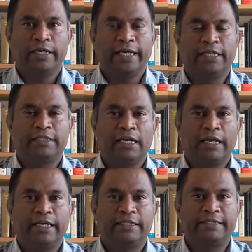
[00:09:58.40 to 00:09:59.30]
It,
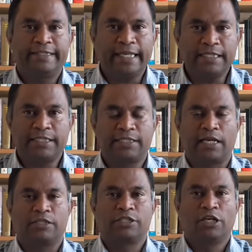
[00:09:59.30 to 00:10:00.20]
it tests
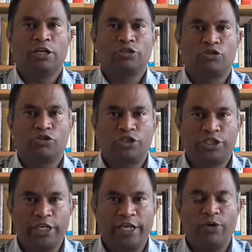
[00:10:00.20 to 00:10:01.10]
us to
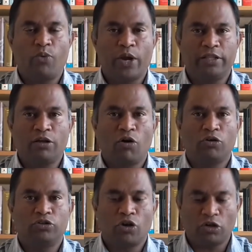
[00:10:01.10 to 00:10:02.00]
see whether
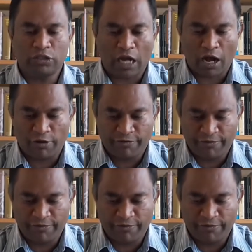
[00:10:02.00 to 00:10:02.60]
or not our